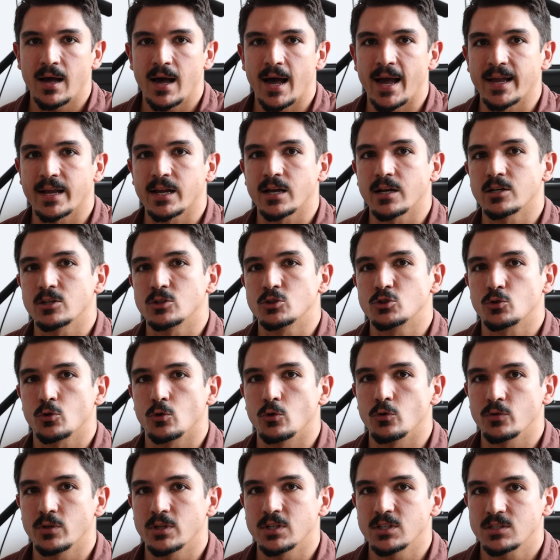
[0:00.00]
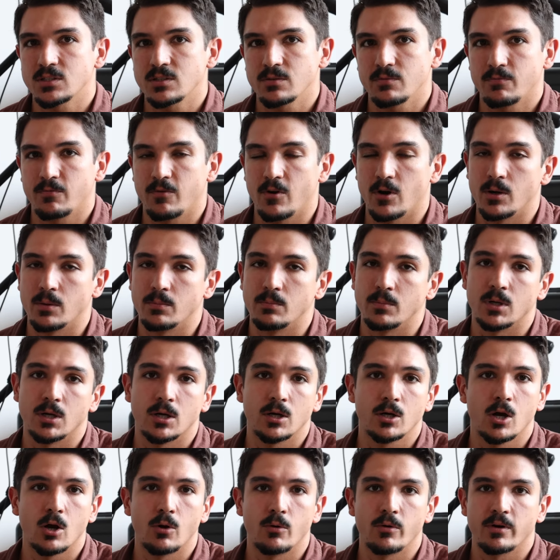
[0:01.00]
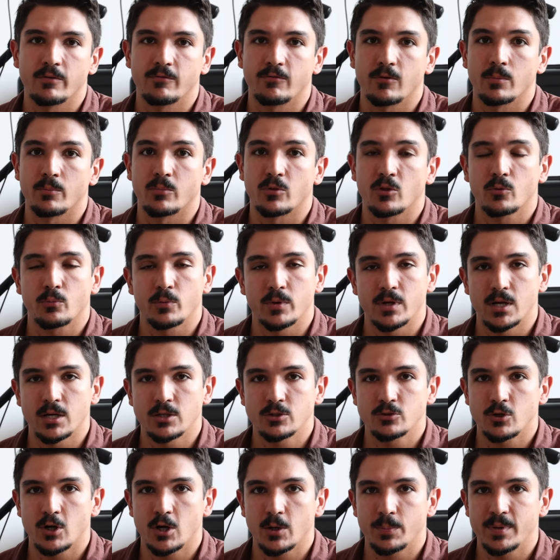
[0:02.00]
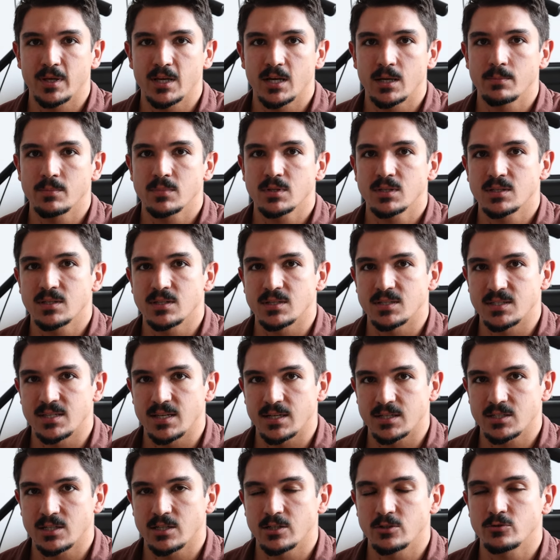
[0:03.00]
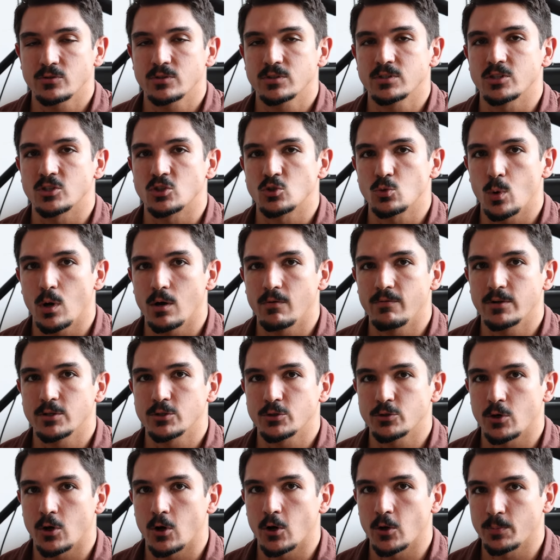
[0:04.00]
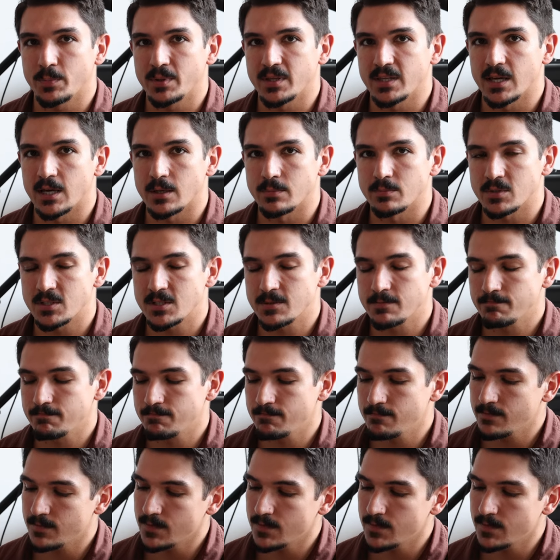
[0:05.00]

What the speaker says: I can control this from going from 300 RPM to 600 to 1200 RPMs.